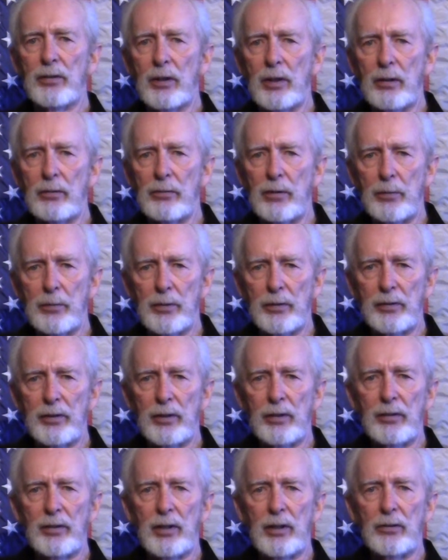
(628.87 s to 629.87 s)
Senate
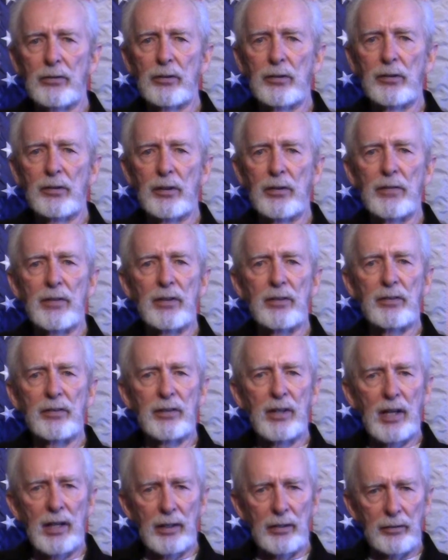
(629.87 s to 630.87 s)
represents the interests of the
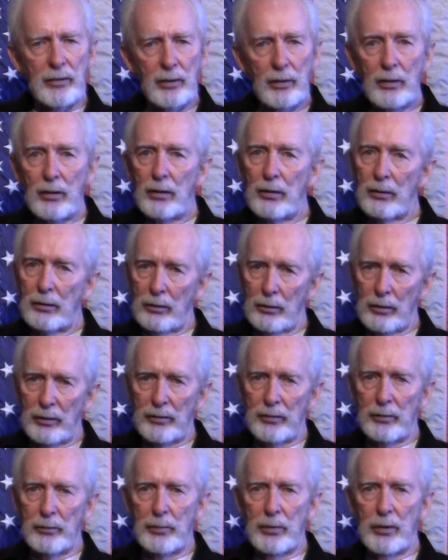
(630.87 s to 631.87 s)
states,
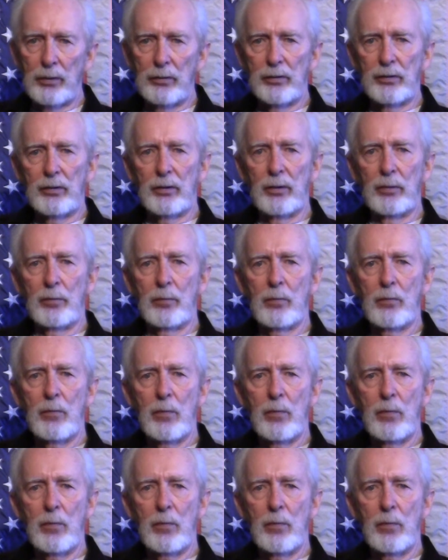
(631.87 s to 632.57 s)
or it's supposed to.